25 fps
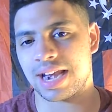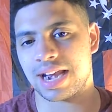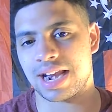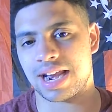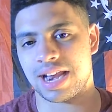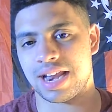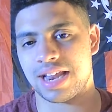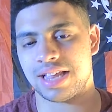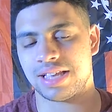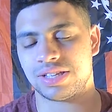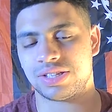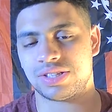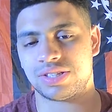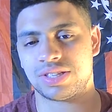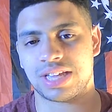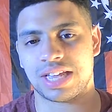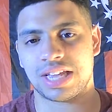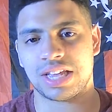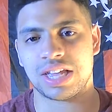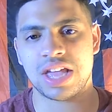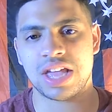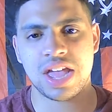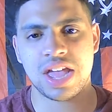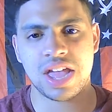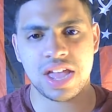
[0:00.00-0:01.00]
And it's like
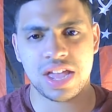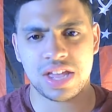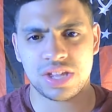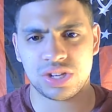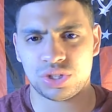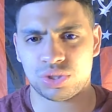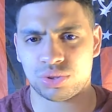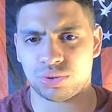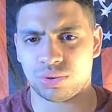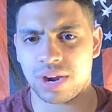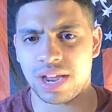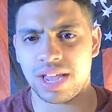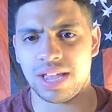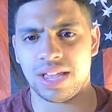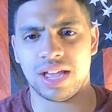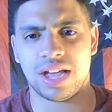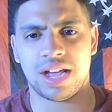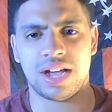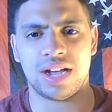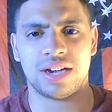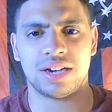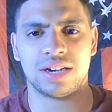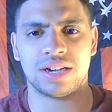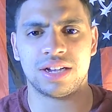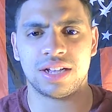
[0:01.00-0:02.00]
Trae
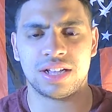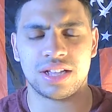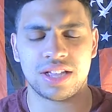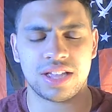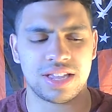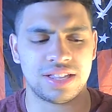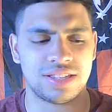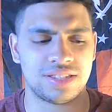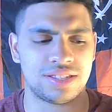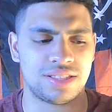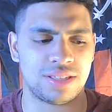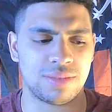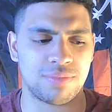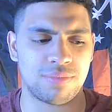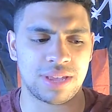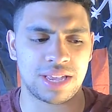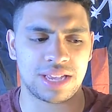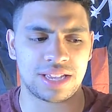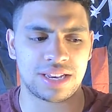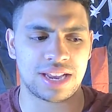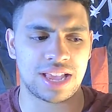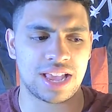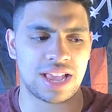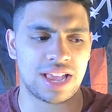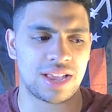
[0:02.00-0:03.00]
Young is the big
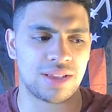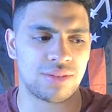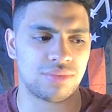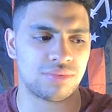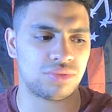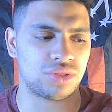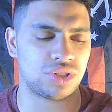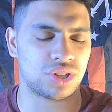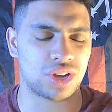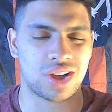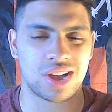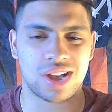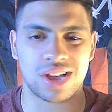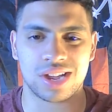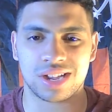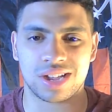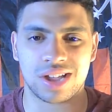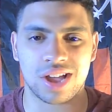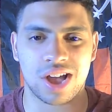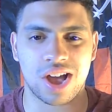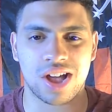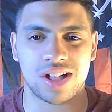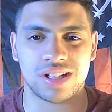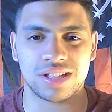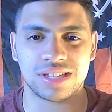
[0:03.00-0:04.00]
name, John
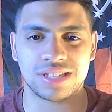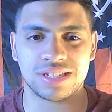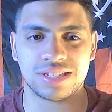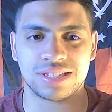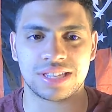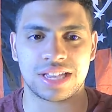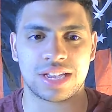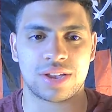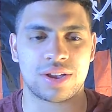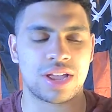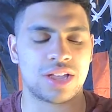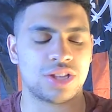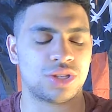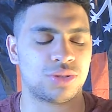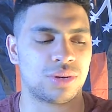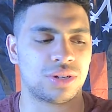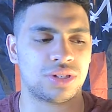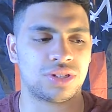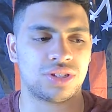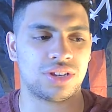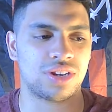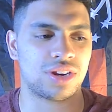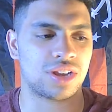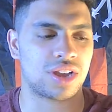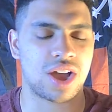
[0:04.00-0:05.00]
Collins, like
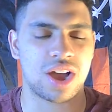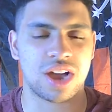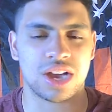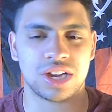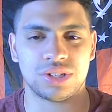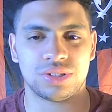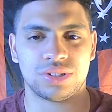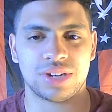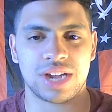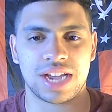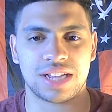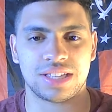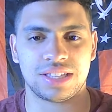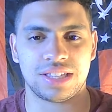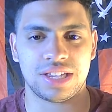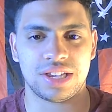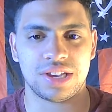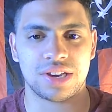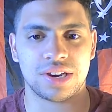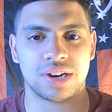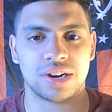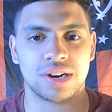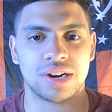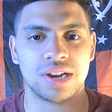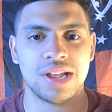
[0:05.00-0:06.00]
especially in a contract
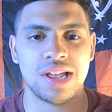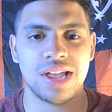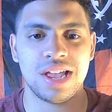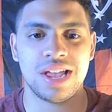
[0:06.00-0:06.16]
year,